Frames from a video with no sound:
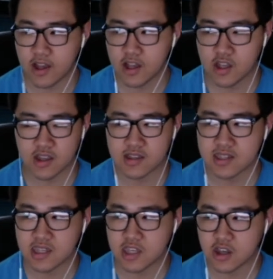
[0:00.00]
you can
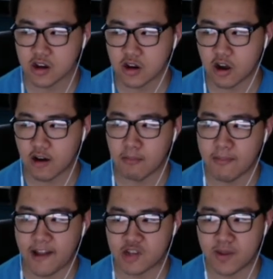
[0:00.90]
see here are
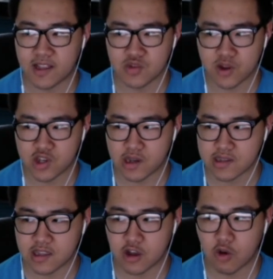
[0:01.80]
matched by this regex,
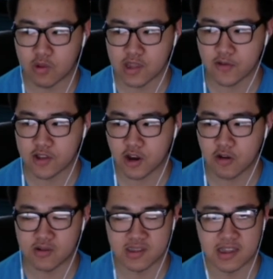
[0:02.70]
and it only
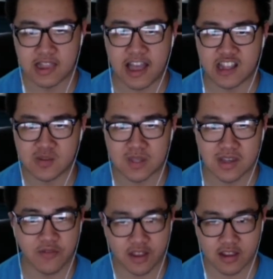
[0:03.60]
returns that
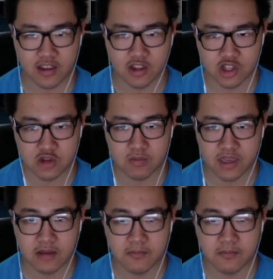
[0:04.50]
specifically to me.